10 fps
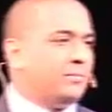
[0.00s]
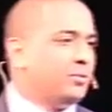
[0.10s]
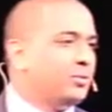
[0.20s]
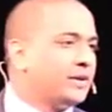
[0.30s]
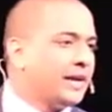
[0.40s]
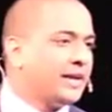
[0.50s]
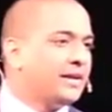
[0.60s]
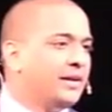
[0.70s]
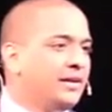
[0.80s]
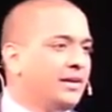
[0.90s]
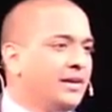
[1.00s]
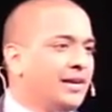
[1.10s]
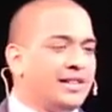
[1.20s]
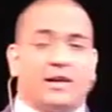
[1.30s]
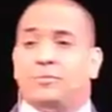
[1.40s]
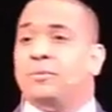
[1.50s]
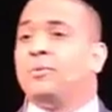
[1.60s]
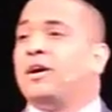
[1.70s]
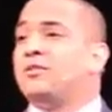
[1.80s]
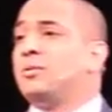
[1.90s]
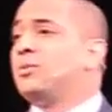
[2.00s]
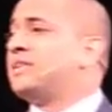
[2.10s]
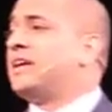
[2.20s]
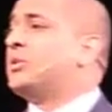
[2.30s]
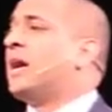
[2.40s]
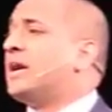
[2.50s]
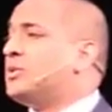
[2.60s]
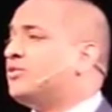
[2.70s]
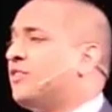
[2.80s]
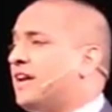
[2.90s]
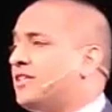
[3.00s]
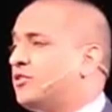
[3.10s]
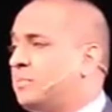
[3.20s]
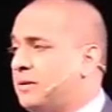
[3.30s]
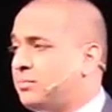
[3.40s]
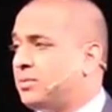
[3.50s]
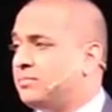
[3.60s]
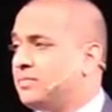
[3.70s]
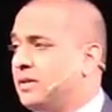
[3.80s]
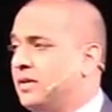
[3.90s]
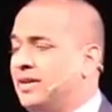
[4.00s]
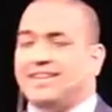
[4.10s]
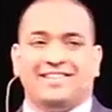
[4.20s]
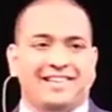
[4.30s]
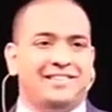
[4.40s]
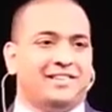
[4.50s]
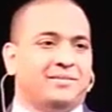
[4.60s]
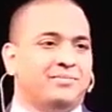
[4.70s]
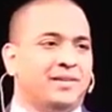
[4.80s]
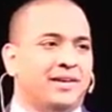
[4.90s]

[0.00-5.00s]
people who can. A lot of people ask me, well, Daniel, how do you find these people? It's easy.